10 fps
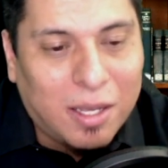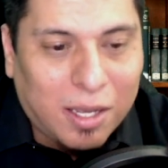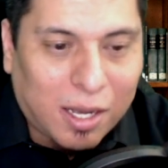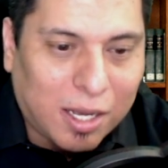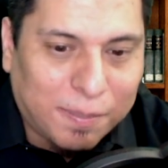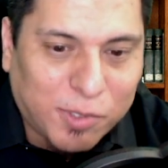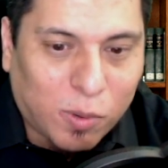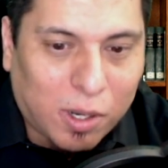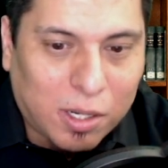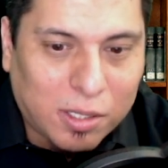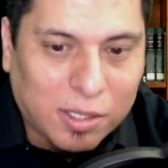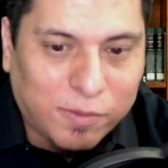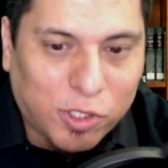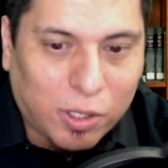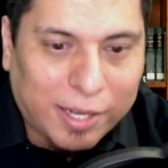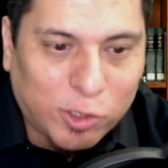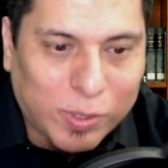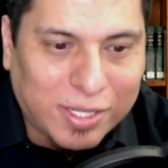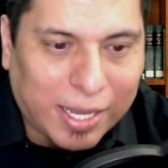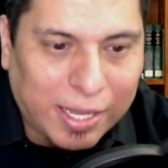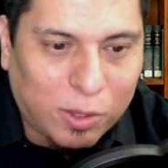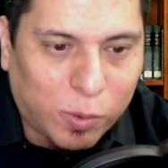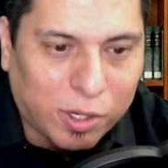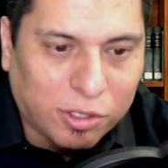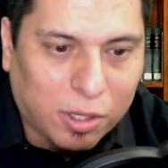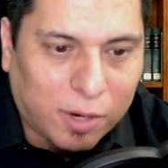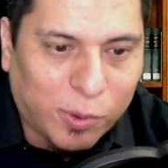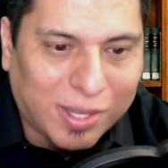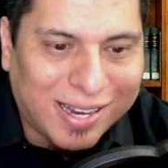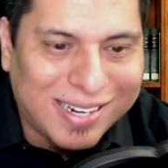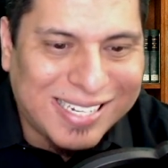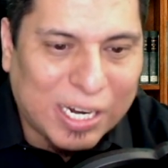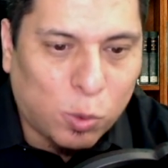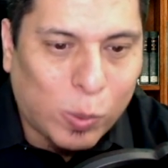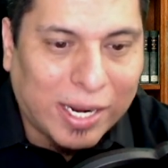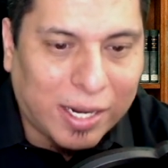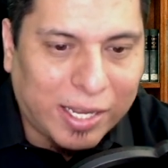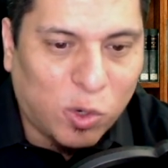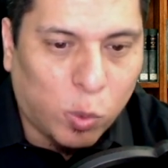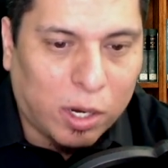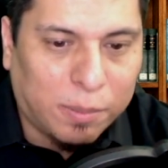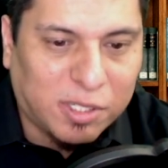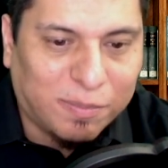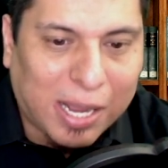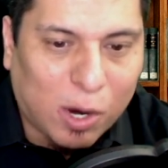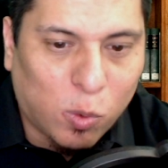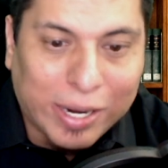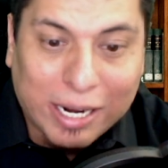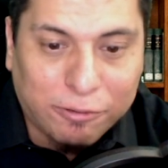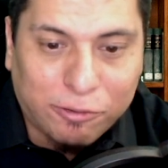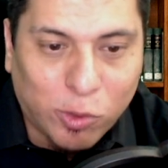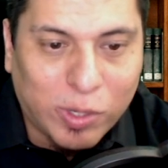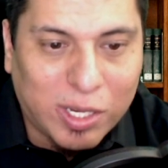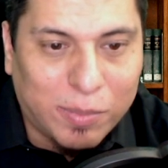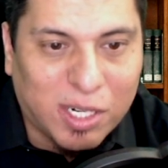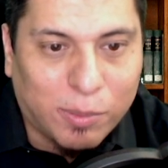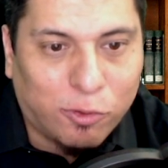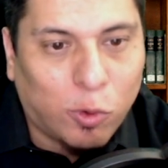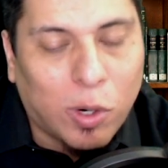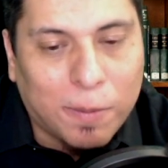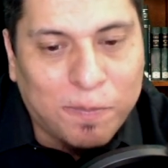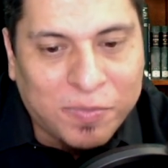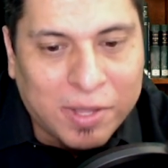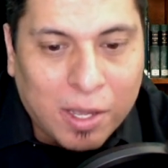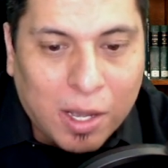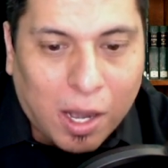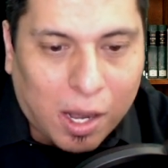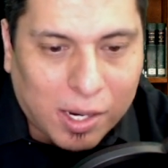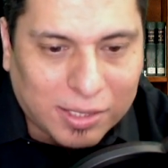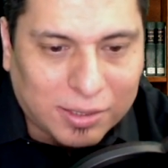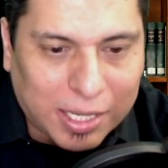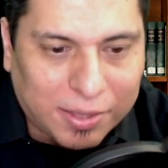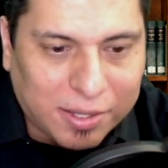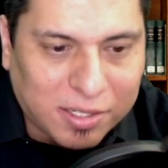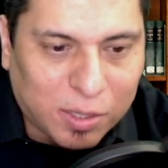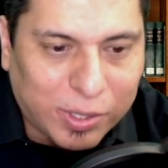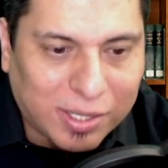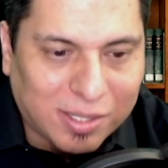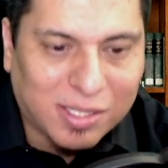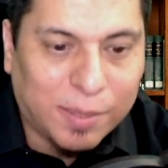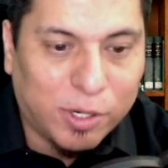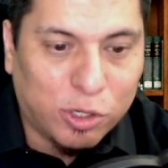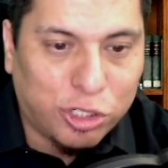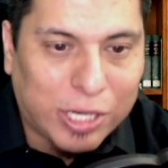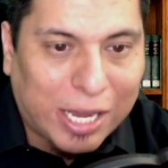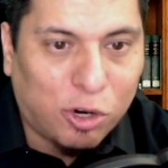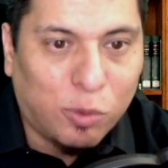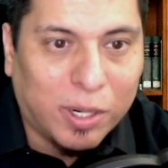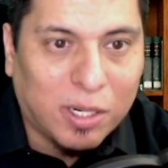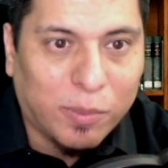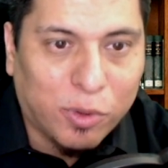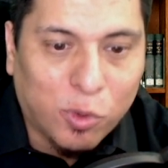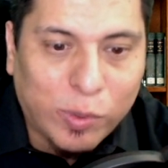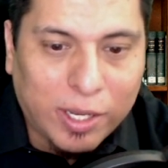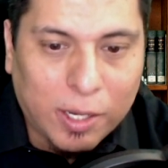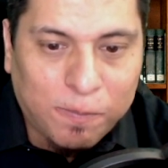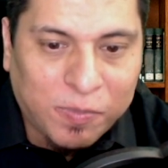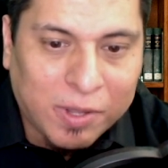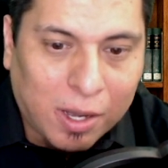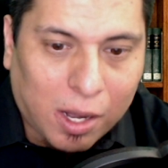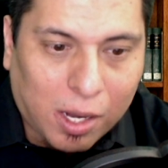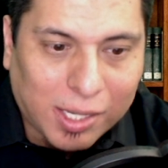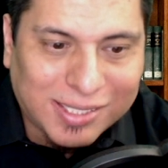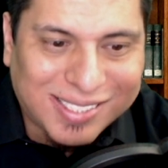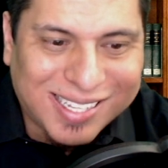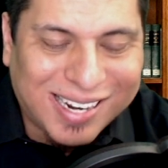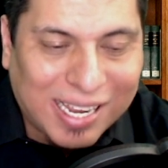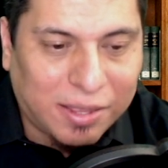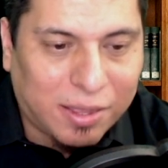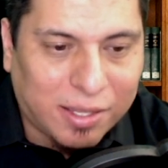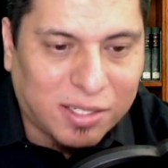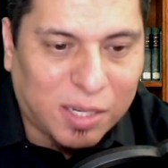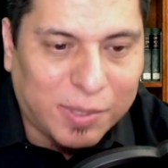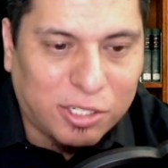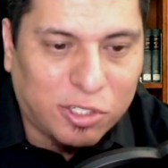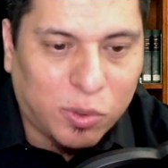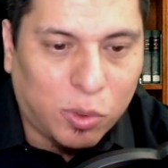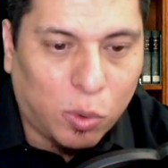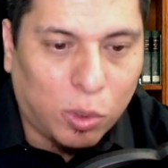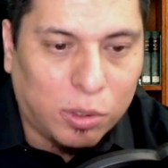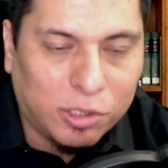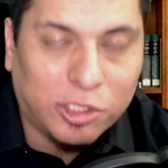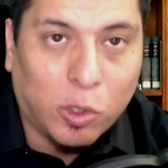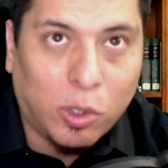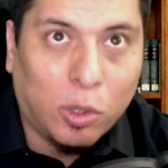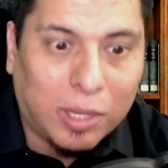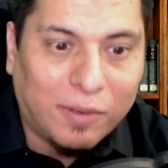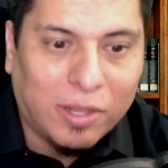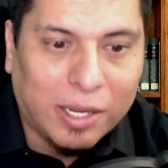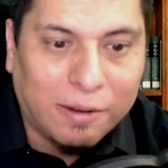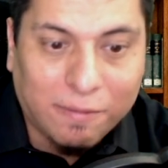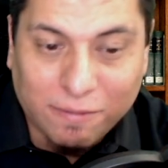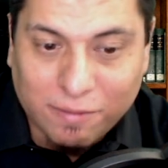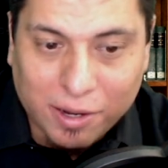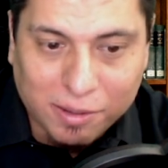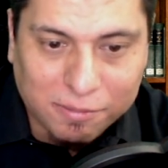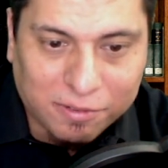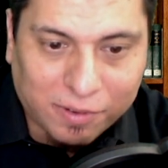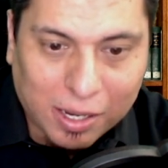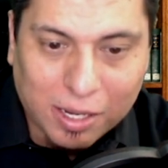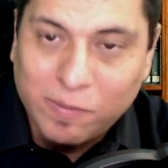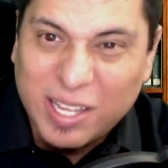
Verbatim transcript: Um, so as of July 28th, we're going to start off with Undead Reckoning, Realms of Power and Fury, book number four. August 8th is going to bring us Summoner Shadow, book number three. August the 9th is going to be Solo, Solo Leveling, volume five.